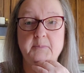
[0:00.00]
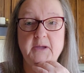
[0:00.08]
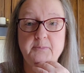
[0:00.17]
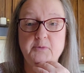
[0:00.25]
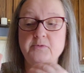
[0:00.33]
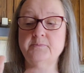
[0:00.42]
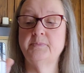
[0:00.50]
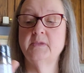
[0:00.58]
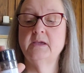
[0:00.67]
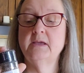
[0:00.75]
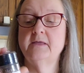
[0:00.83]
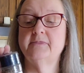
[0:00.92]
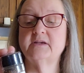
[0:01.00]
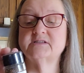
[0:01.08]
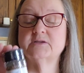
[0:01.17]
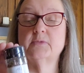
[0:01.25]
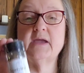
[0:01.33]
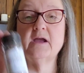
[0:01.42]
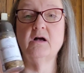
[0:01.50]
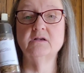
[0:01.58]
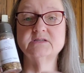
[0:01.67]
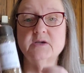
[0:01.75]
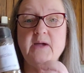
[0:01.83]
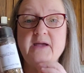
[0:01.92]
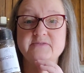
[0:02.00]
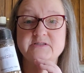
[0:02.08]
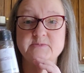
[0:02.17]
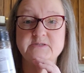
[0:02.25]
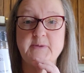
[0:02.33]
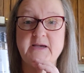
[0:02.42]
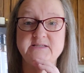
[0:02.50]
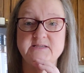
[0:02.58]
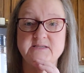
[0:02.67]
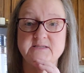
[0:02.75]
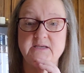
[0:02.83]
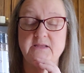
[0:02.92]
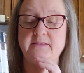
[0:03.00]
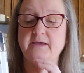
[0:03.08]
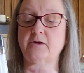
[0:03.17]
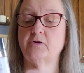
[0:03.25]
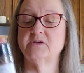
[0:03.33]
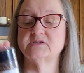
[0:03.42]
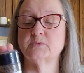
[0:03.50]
pepper. So they also have some spices in there as